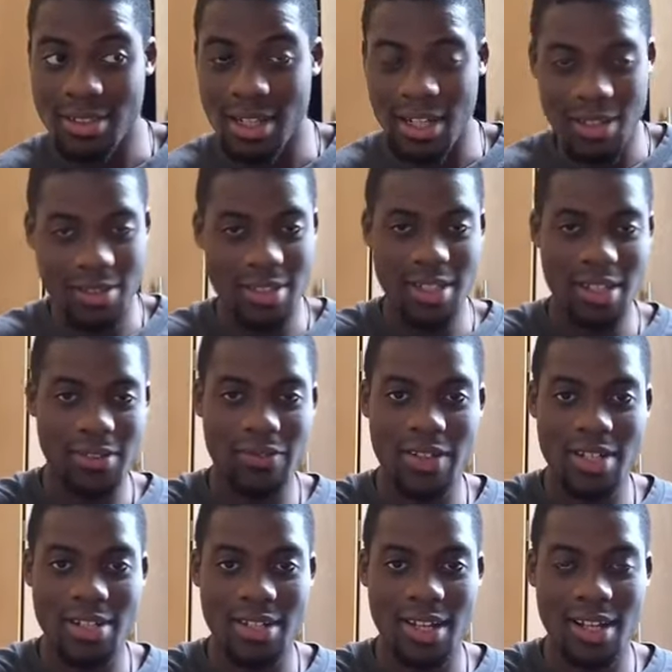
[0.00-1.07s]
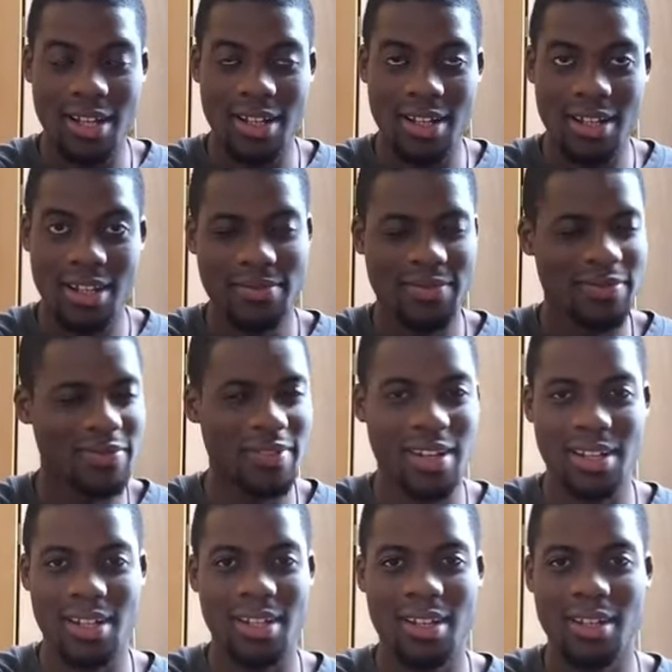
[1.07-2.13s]
And I'll see you at the finish line.
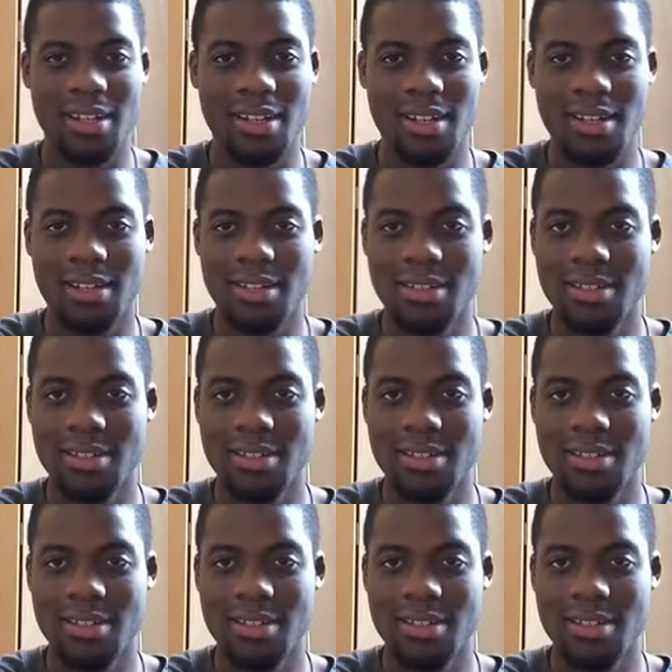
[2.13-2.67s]
Fucking idiot.